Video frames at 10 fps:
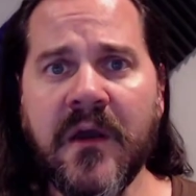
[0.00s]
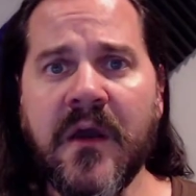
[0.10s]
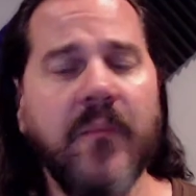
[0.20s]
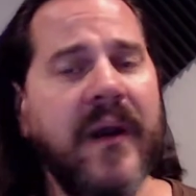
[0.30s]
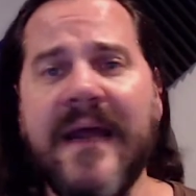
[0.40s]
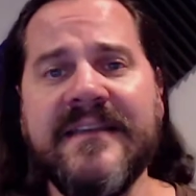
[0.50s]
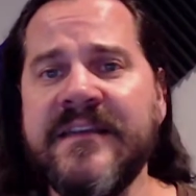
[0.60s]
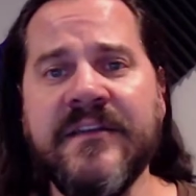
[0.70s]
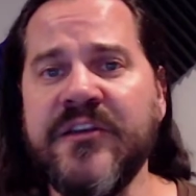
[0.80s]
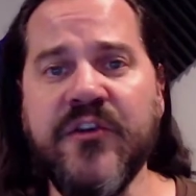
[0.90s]
But I
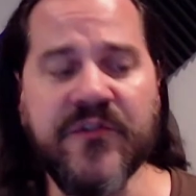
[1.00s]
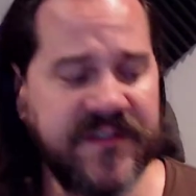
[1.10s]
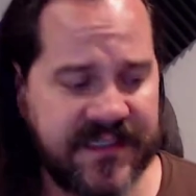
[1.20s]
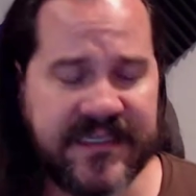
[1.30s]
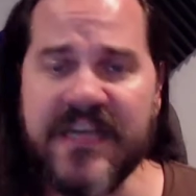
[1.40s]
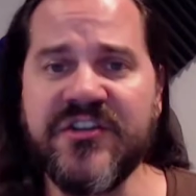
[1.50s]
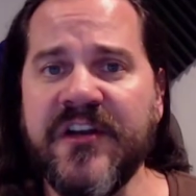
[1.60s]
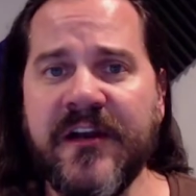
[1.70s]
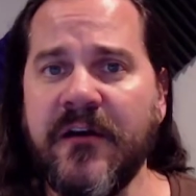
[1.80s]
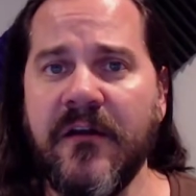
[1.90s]
didn't use dictation
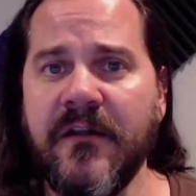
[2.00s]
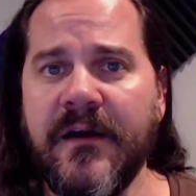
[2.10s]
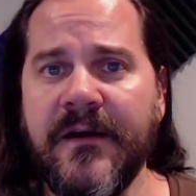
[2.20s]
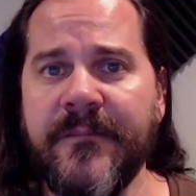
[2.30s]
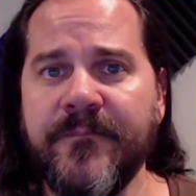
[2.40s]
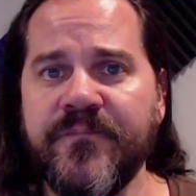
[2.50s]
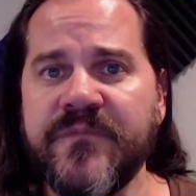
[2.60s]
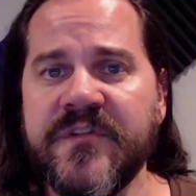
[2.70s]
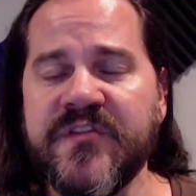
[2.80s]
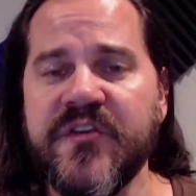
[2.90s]
at all.
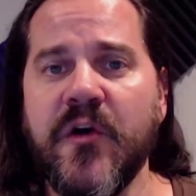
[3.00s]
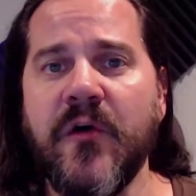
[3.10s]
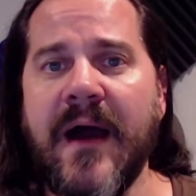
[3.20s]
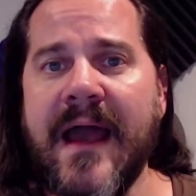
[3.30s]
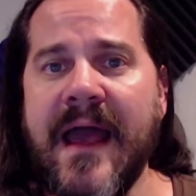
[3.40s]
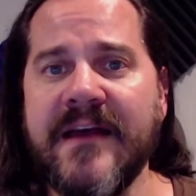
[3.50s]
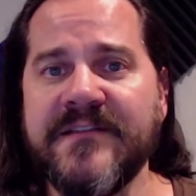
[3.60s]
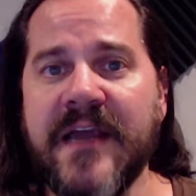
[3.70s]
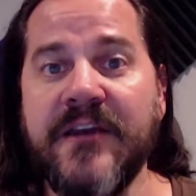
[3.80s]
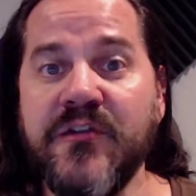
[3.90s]
So I
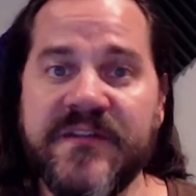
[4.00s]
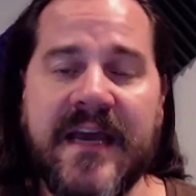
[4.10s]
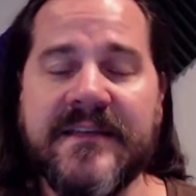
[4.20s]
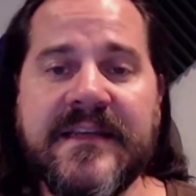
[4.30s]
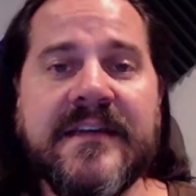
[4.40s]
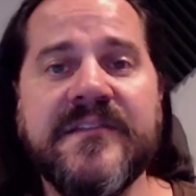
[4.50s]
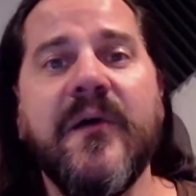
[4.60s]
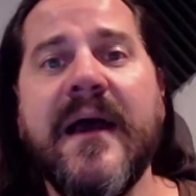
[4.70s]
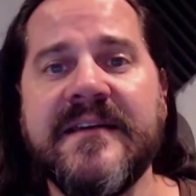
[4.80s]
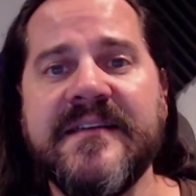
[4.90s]
knew Zach did, so
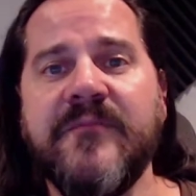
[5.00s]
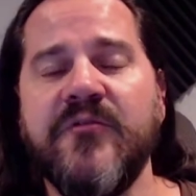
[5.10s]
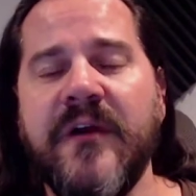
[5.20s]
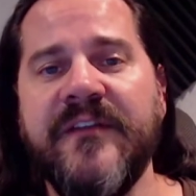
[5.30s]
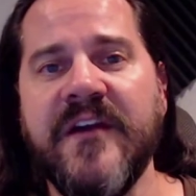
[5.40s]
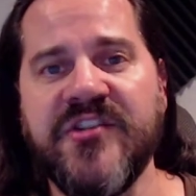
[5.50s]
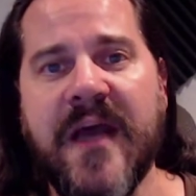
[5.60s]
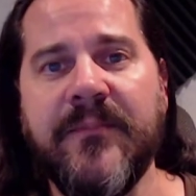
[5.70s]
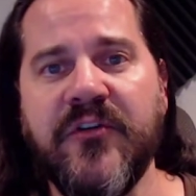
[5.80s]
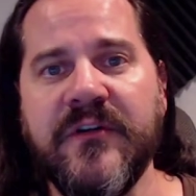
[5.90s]
I asked him to write that
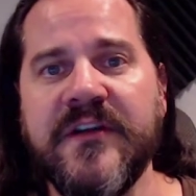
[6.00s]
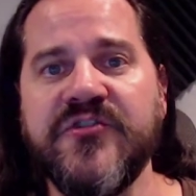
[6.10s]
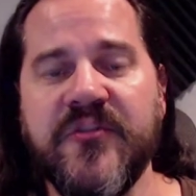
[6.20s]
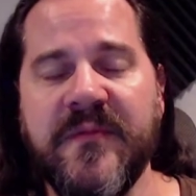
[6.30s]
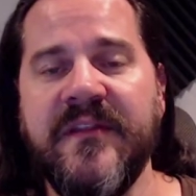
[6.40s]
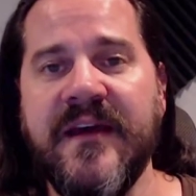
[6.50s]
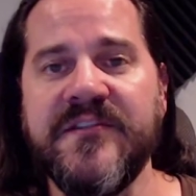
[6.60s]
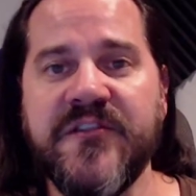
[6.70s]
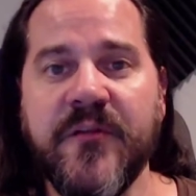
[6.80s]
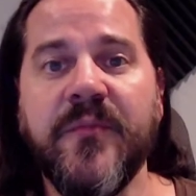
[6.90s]
chapter and contribute that
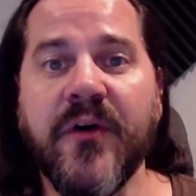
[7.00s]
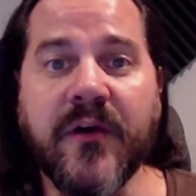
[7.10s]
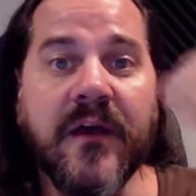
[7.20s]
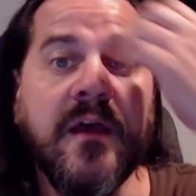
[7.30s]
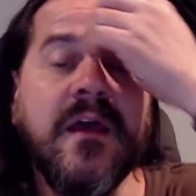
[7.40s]
to the book.